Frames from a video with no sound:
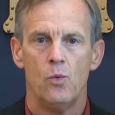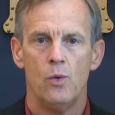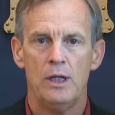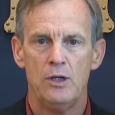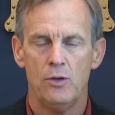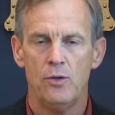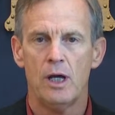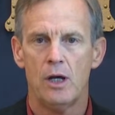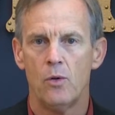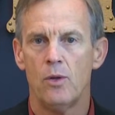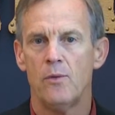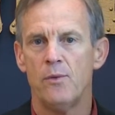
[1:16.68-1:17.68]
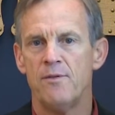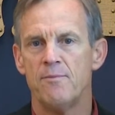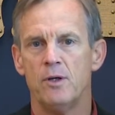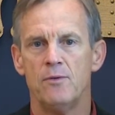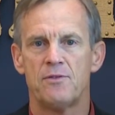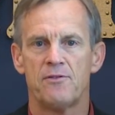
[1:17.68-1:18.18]
We do know that we've
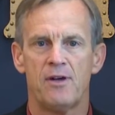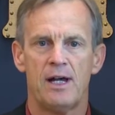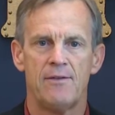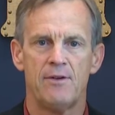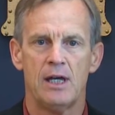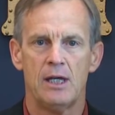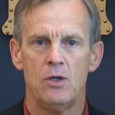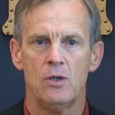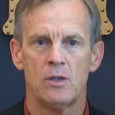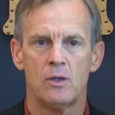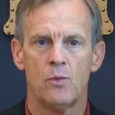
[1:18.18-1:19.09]
moved to 5A.